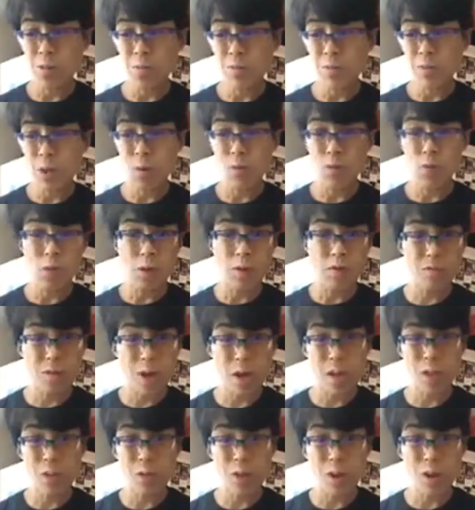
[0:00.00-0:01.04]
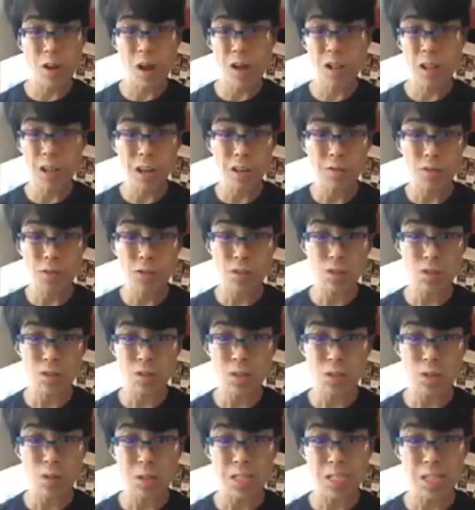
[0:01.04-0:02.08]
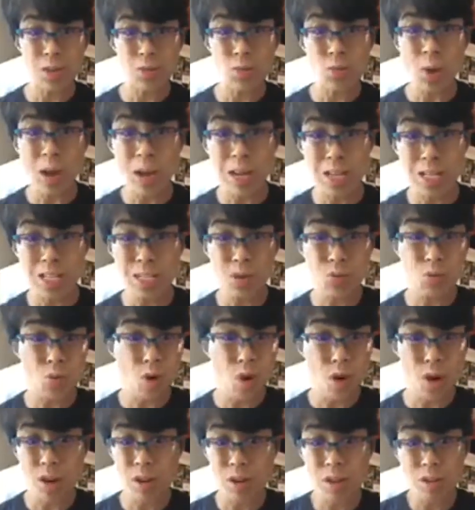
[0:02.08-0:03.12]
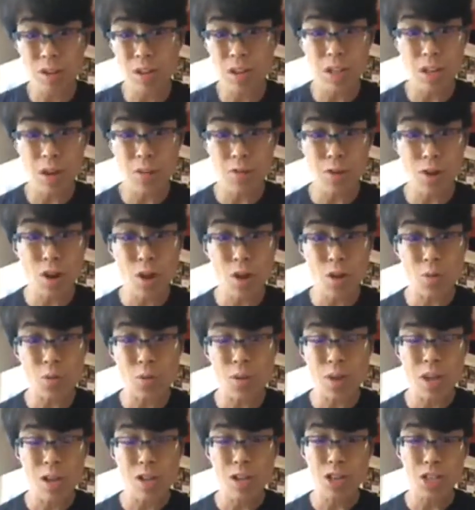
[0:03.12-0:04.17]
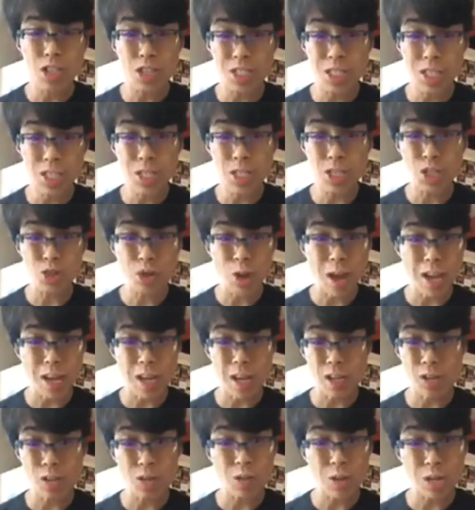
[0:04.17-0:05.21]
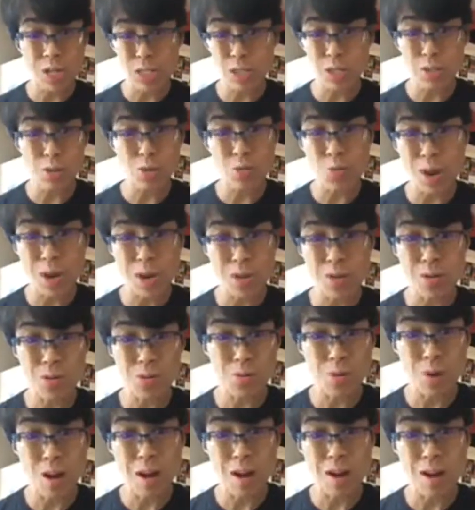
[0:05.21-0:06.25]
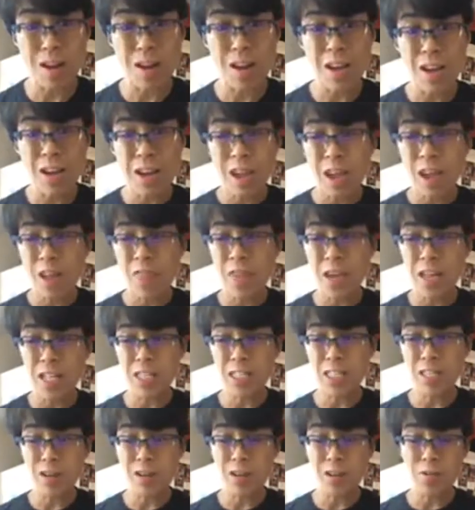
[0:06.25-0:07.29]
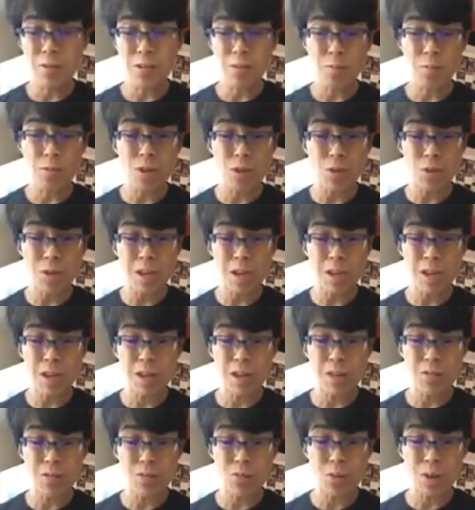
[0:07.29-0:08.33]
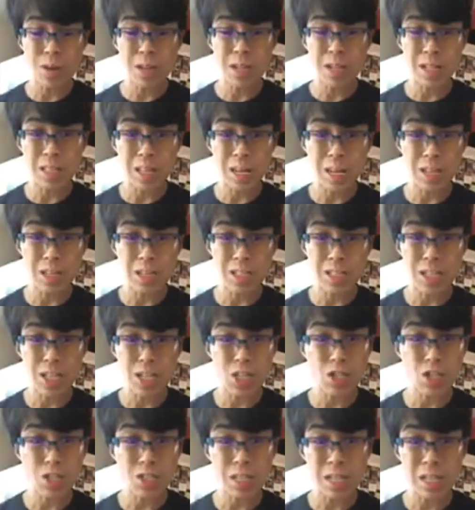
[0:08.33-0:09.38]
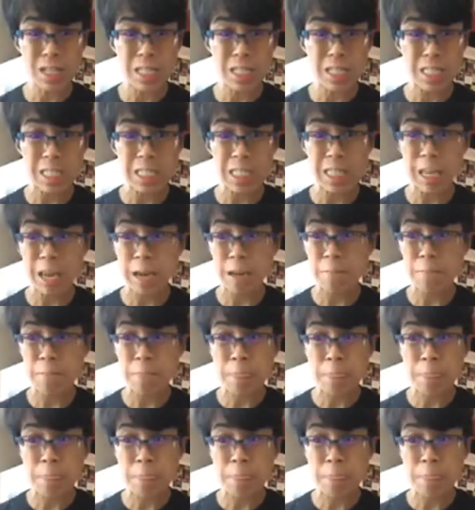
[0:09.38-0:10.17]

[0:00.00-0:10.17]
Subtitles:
however I follow it, all I have to do, is it right, is it wrong? You never know. You just need to track it. There is no right or wrong, and that's the beauty of what Alana teaches us, is that